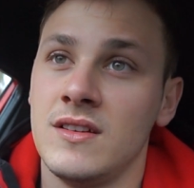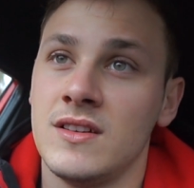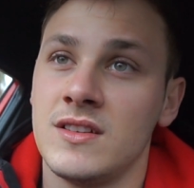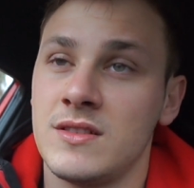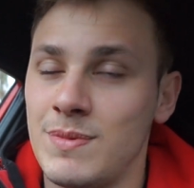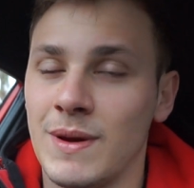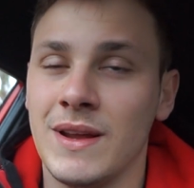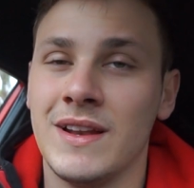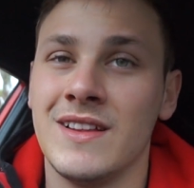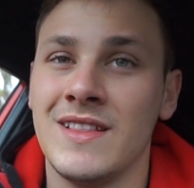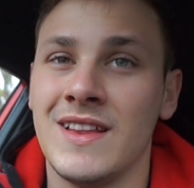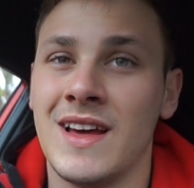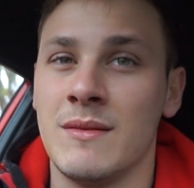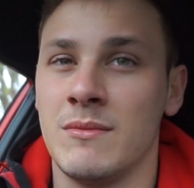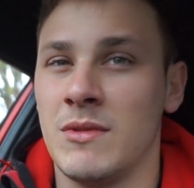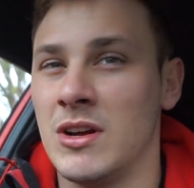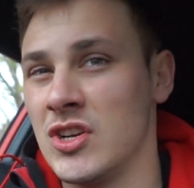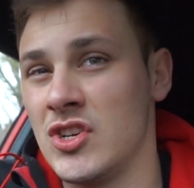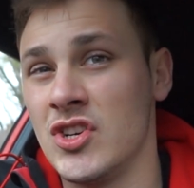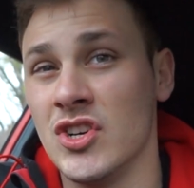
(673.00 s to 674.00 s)
spending that
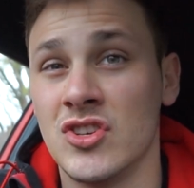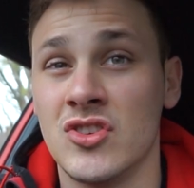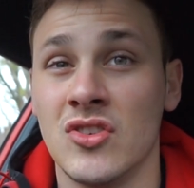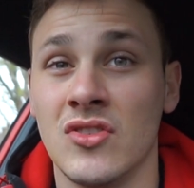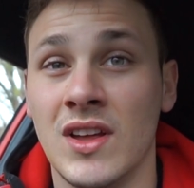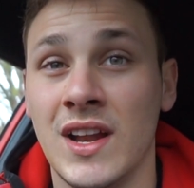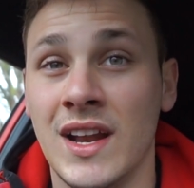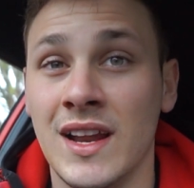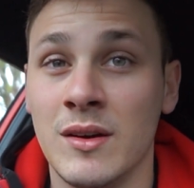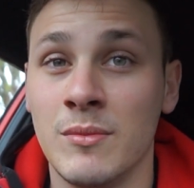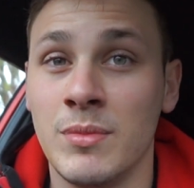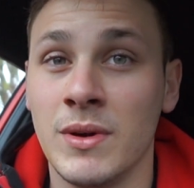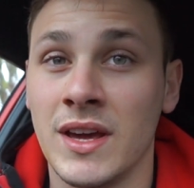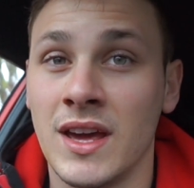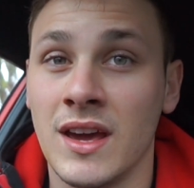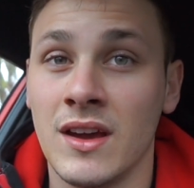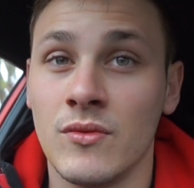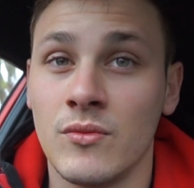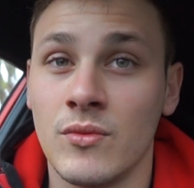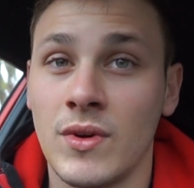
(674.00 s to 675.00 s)
much just on that little
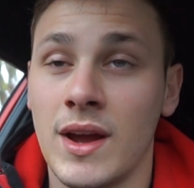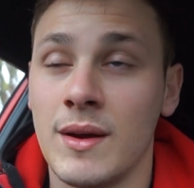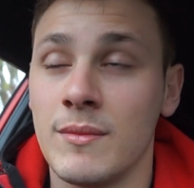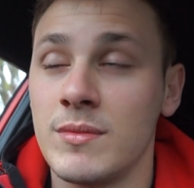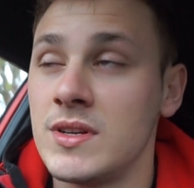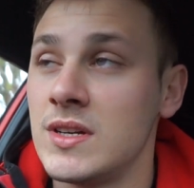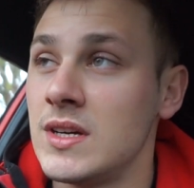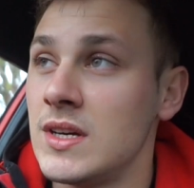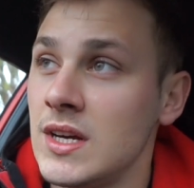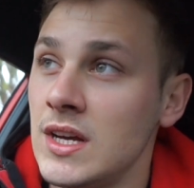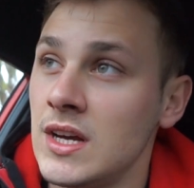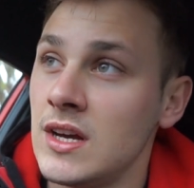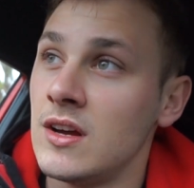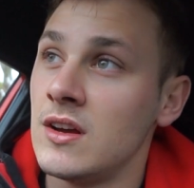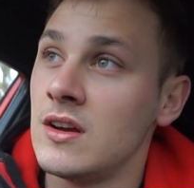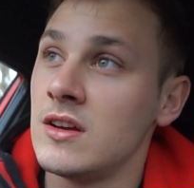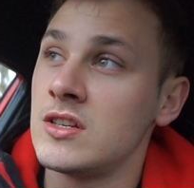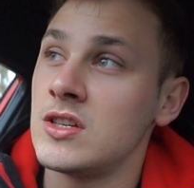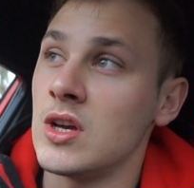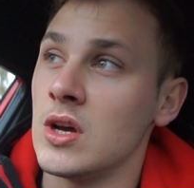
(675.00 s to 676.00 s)
bit getting wrapped.
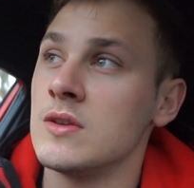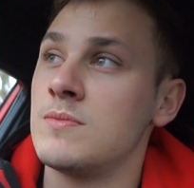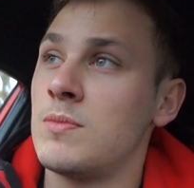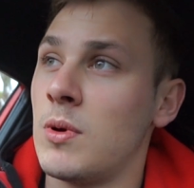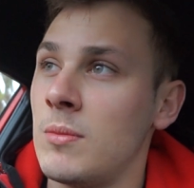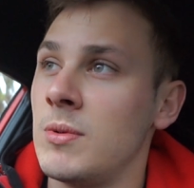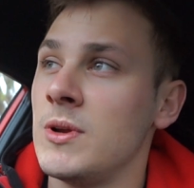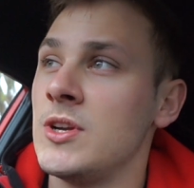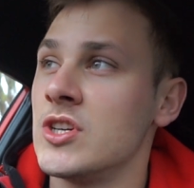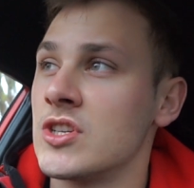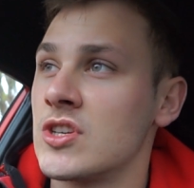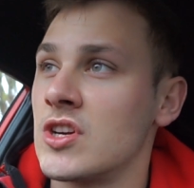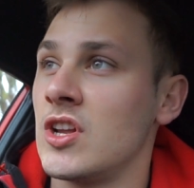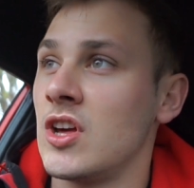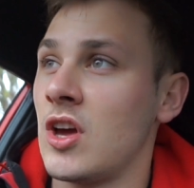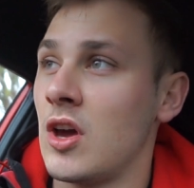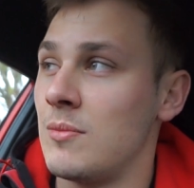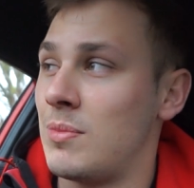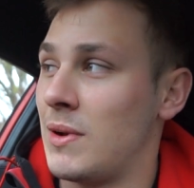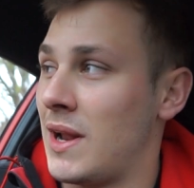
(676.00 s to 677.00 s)
So it's probably just
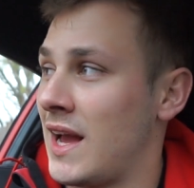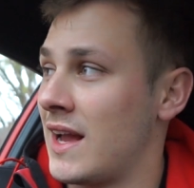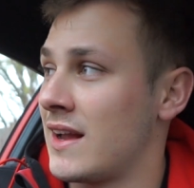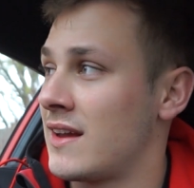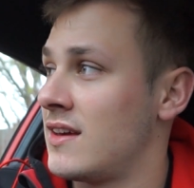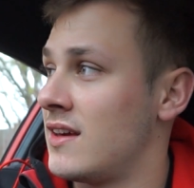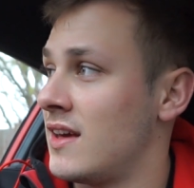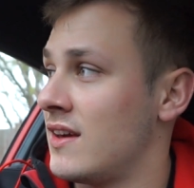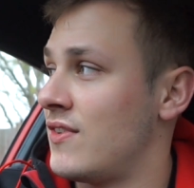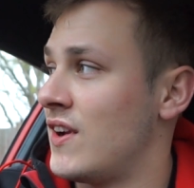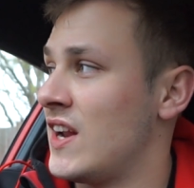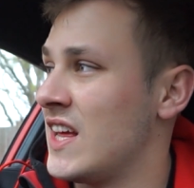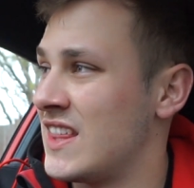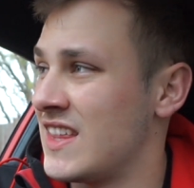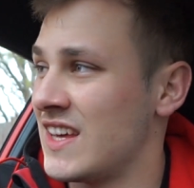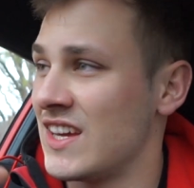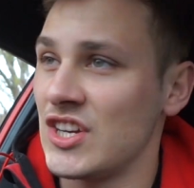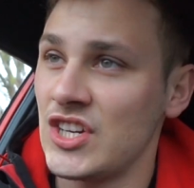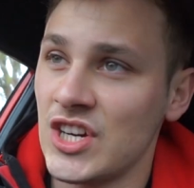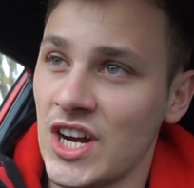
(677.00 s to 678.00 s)
going to go black. If
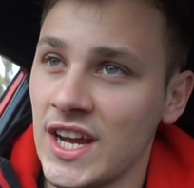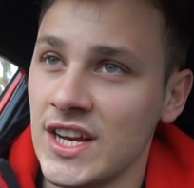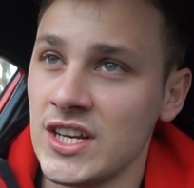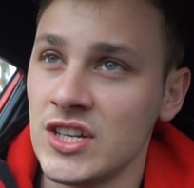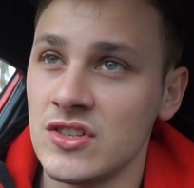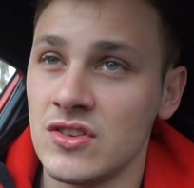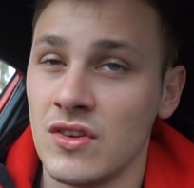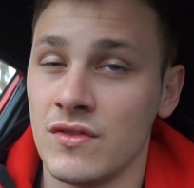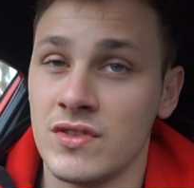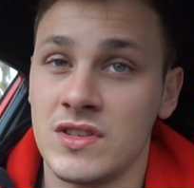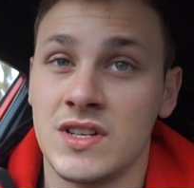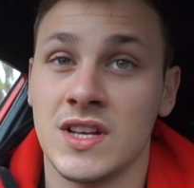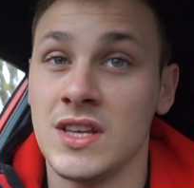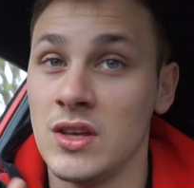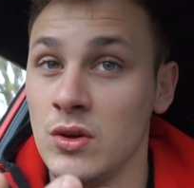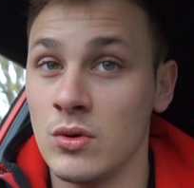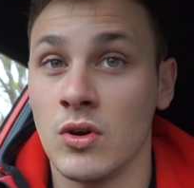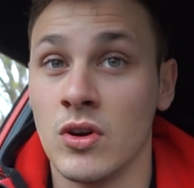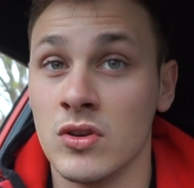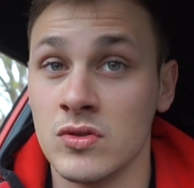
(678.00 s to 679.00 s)
anything changes, obviously
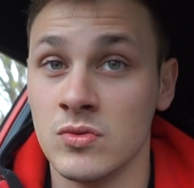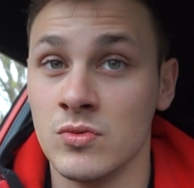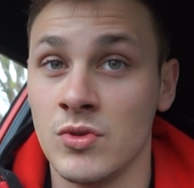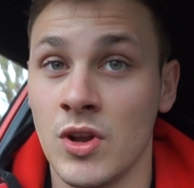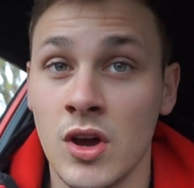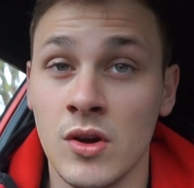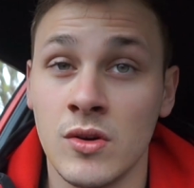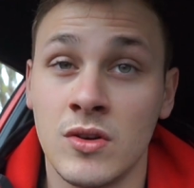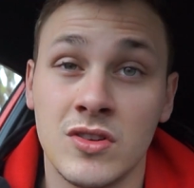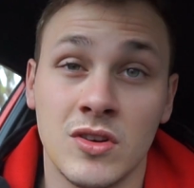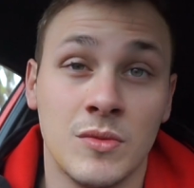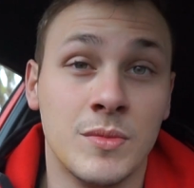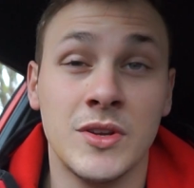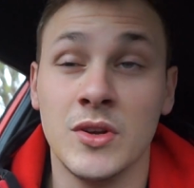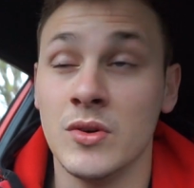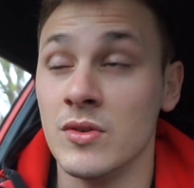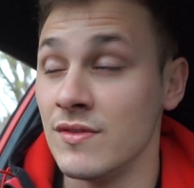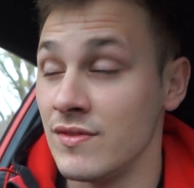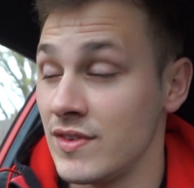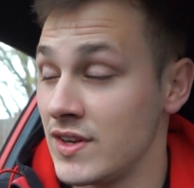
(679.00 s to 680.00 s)
you guys will know, because I'll be
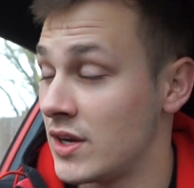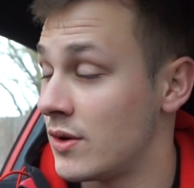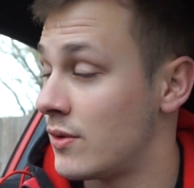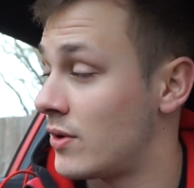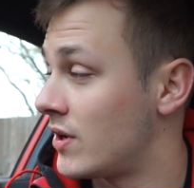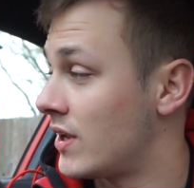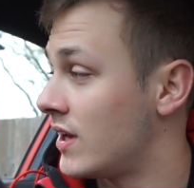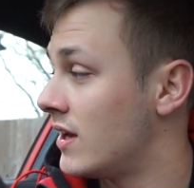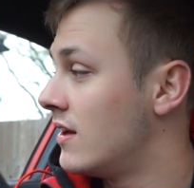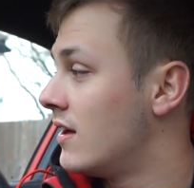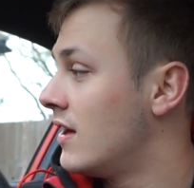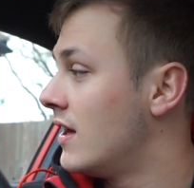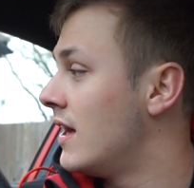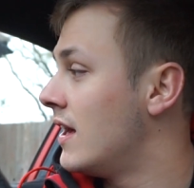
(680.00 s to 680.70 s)
doing a video on it.